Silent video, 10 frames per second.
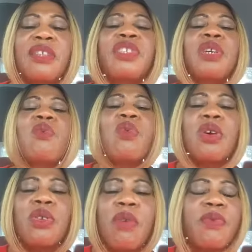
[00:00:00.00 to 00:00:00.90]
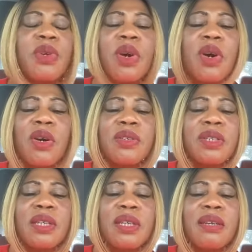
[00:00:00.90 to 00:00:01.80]
The word of God,
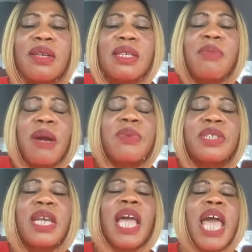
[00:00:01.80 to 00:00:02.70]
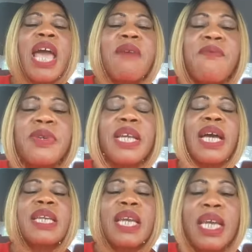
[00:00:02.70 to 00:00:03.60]
the Bible says, heaven
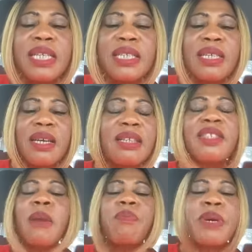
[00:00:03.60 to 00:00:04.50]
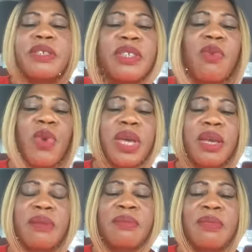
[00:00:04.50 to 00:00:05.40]
and earth shall pass away,
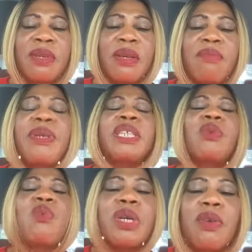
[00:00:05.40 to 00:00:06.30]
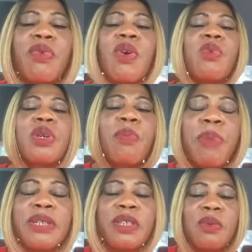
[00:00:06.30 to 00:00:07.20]
but the word of God will not
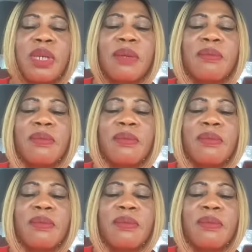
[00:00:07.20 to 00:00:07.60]
pass away.